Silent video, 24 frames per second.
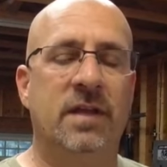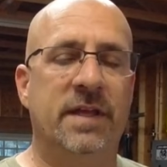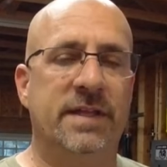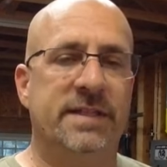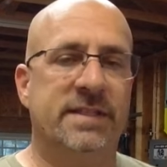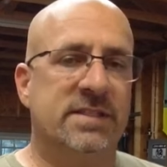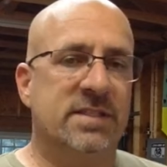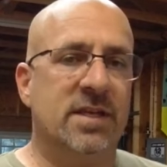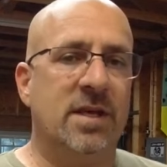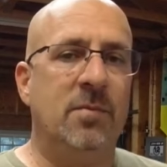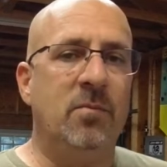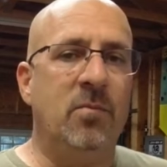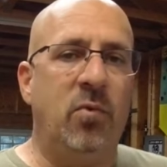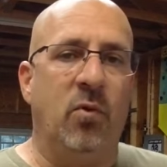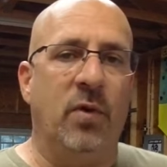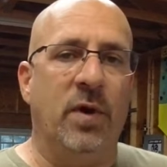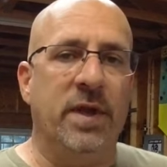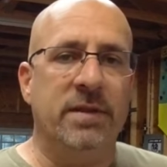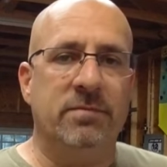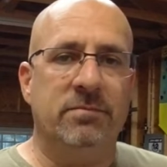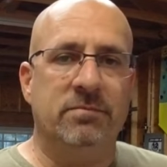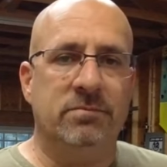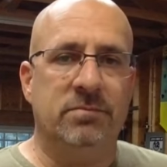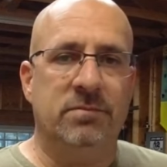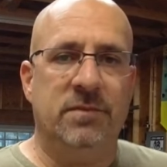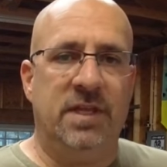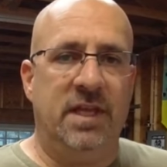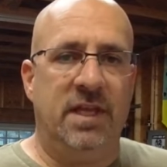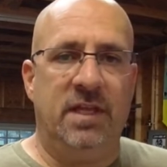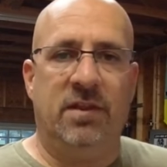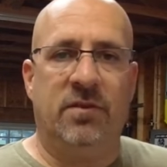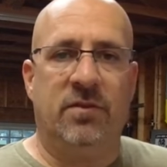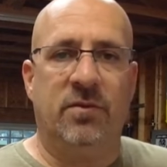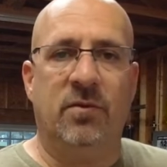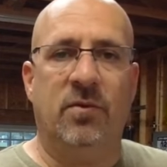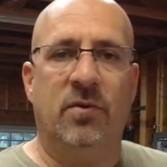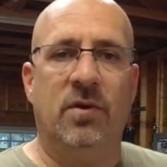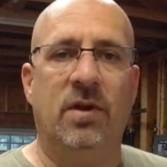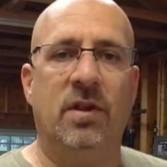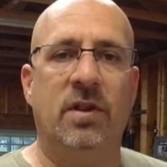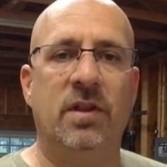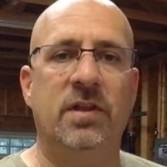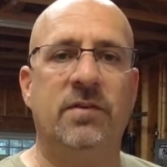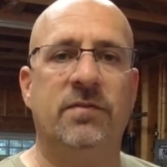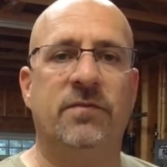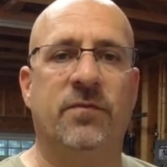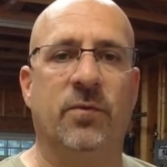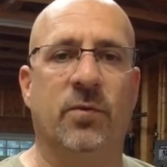At some point, they can throw in
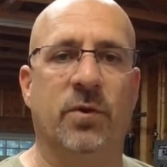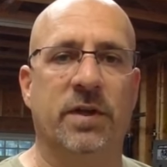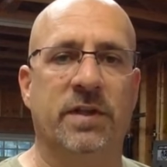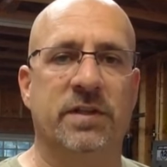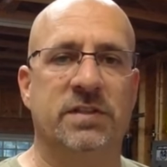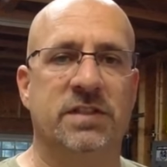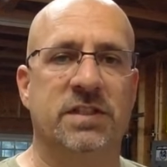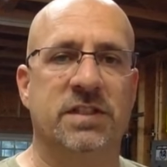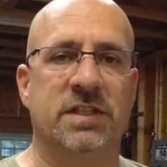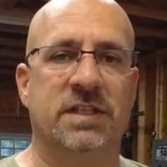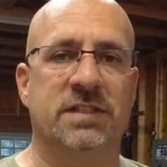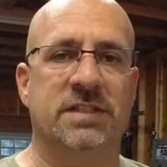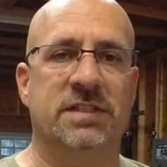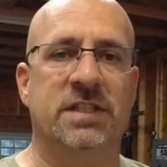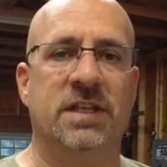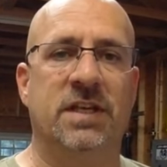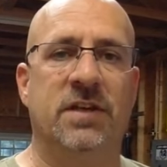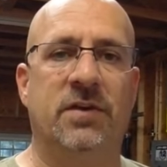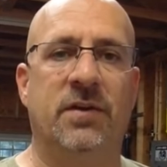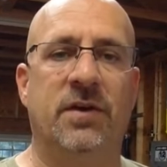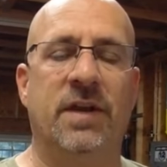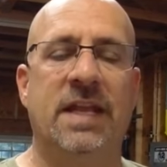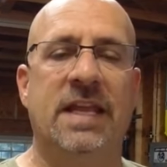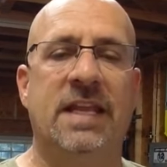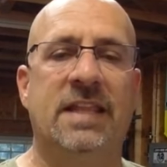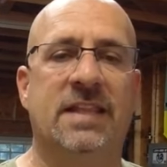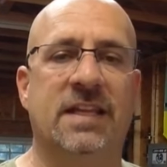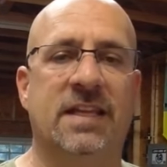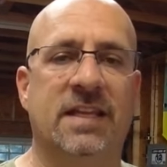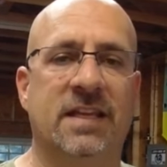a lift for you so you can see underneath